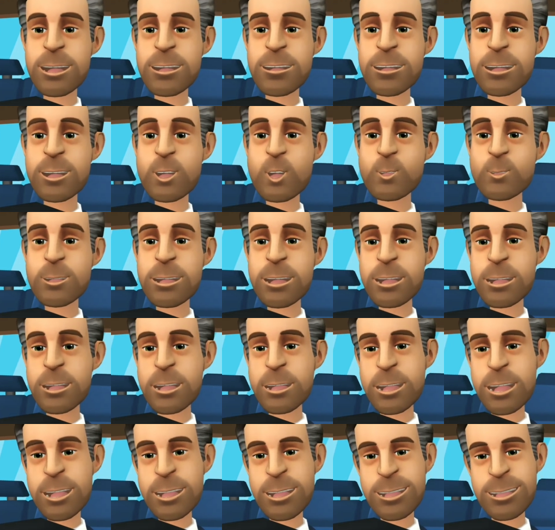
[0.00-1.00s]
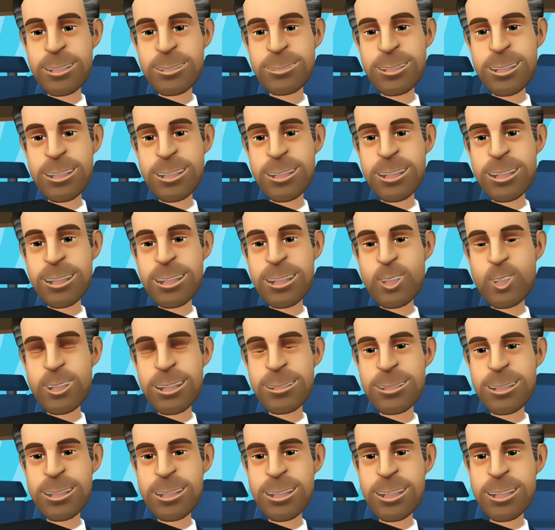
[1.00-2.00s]
review mentioning the cancellation will
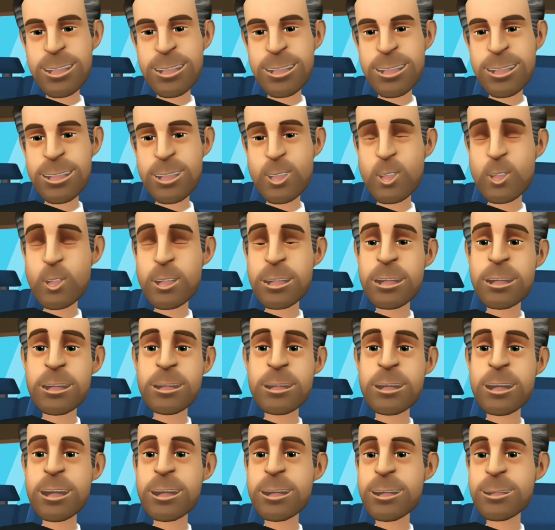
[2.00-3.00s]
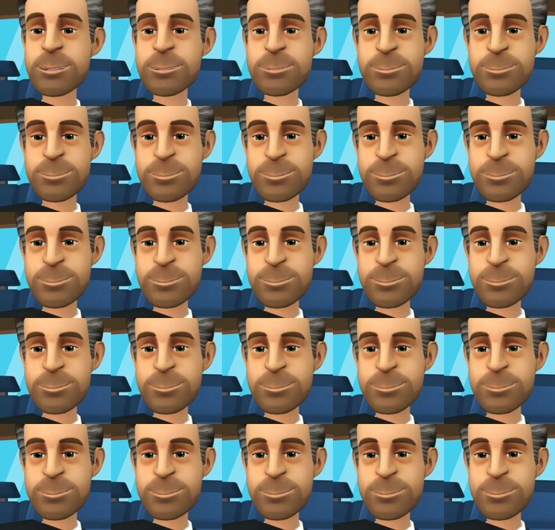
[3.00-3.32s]
be generated on their listing.